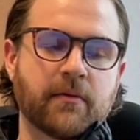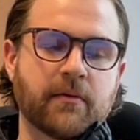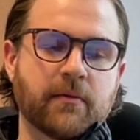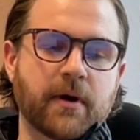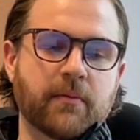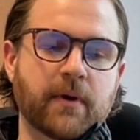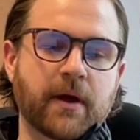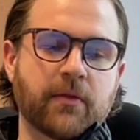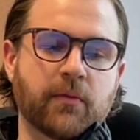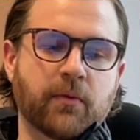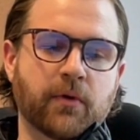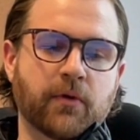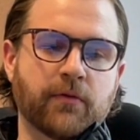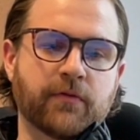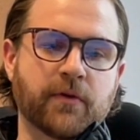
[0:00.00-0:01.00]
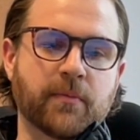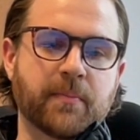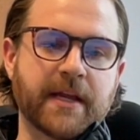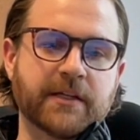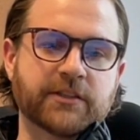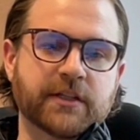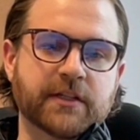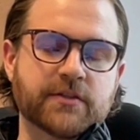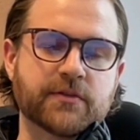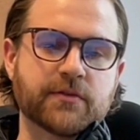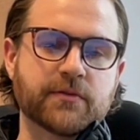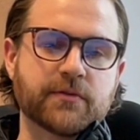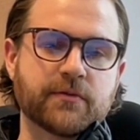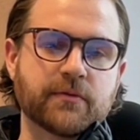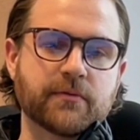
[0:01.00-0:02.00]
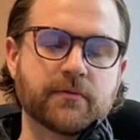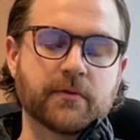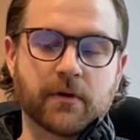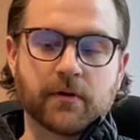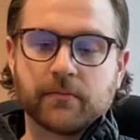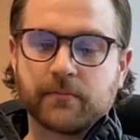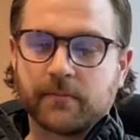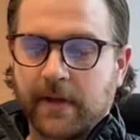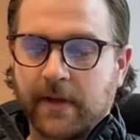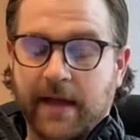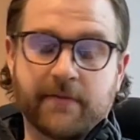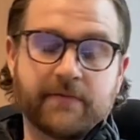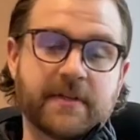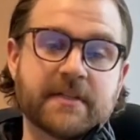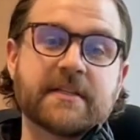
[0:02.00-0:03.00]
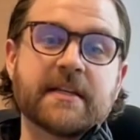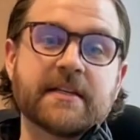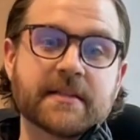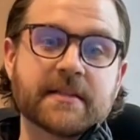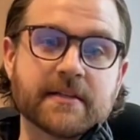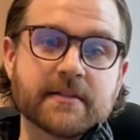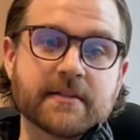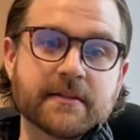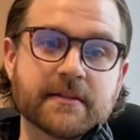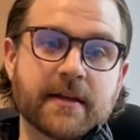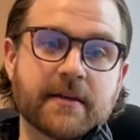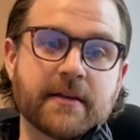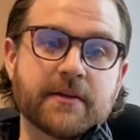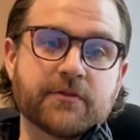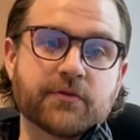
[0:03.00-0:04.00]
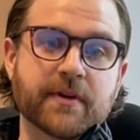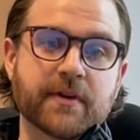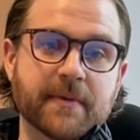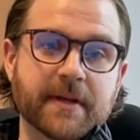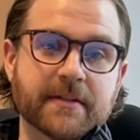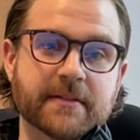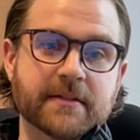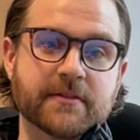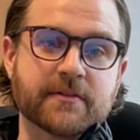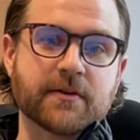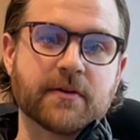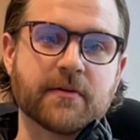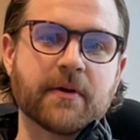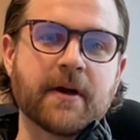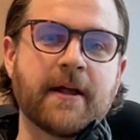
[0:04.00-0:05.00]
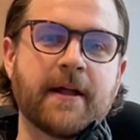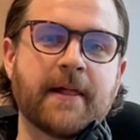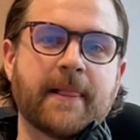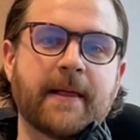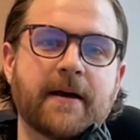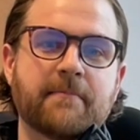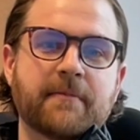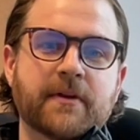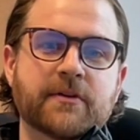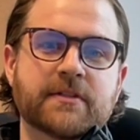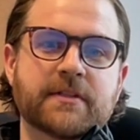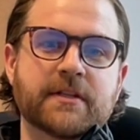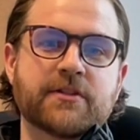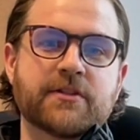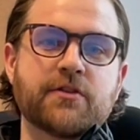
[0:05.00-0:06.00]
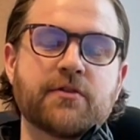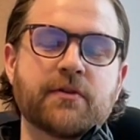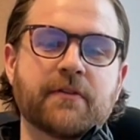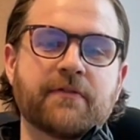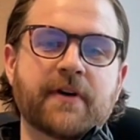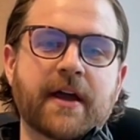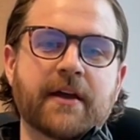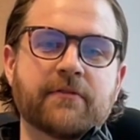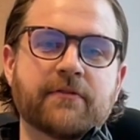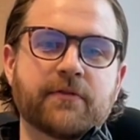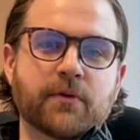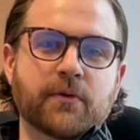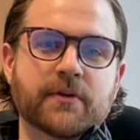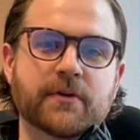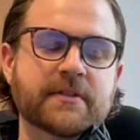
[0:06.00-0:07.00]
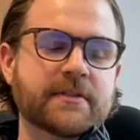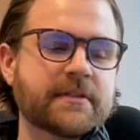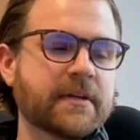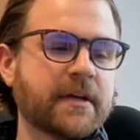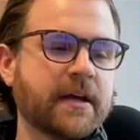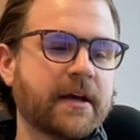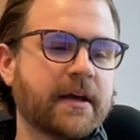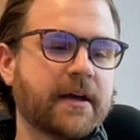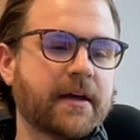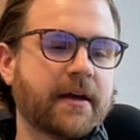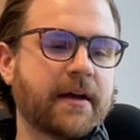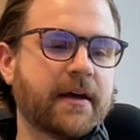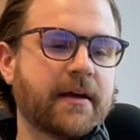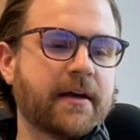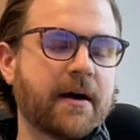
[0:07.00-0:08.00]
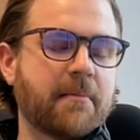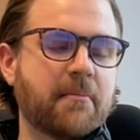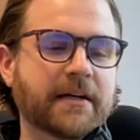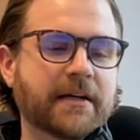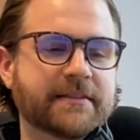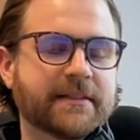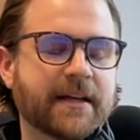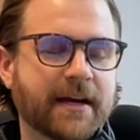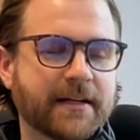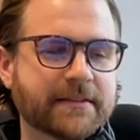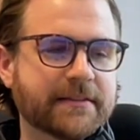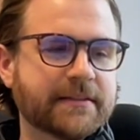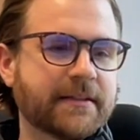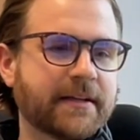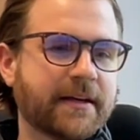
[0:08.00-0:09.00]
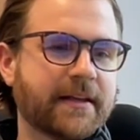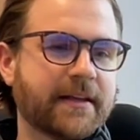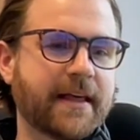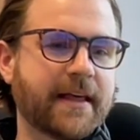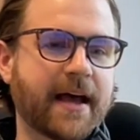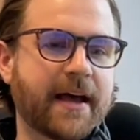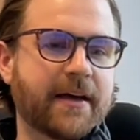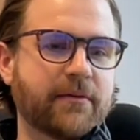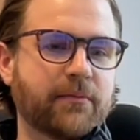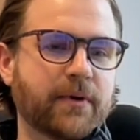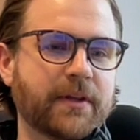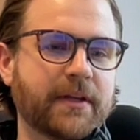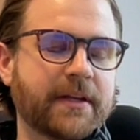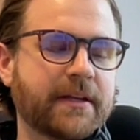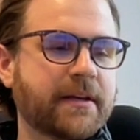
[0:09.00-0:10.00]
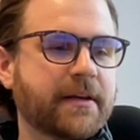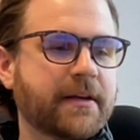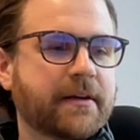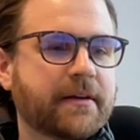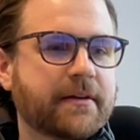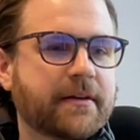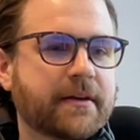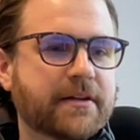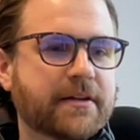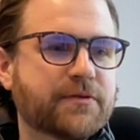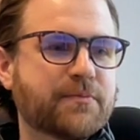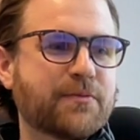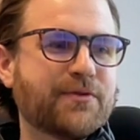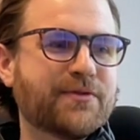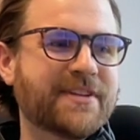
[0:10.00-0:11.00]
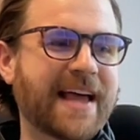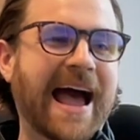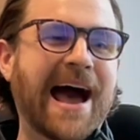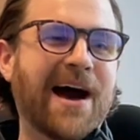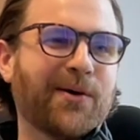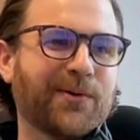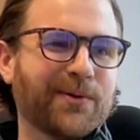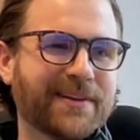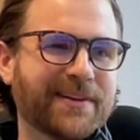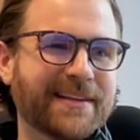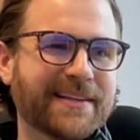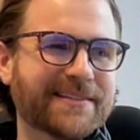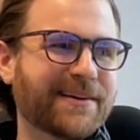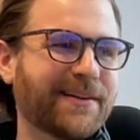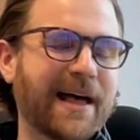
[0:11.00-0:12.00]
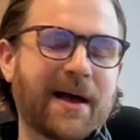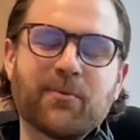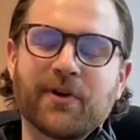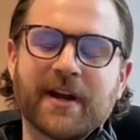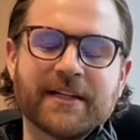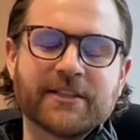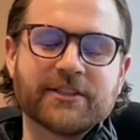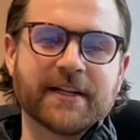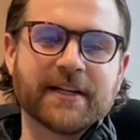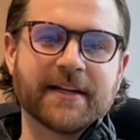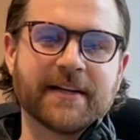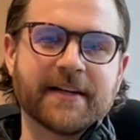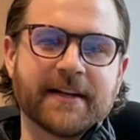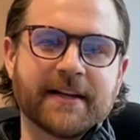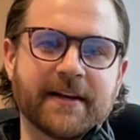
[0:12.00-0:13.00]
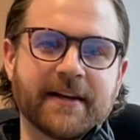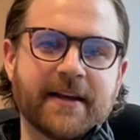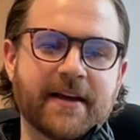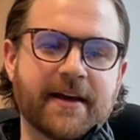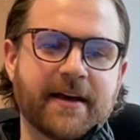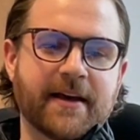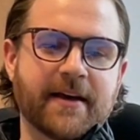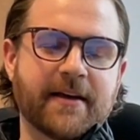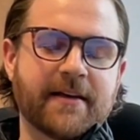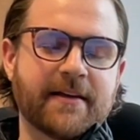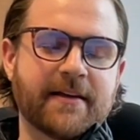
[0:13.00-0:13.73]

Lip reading: around the world for patients who have diseases that need treatments, and so there's this unifying force amongst us that really smooths out this collaboration and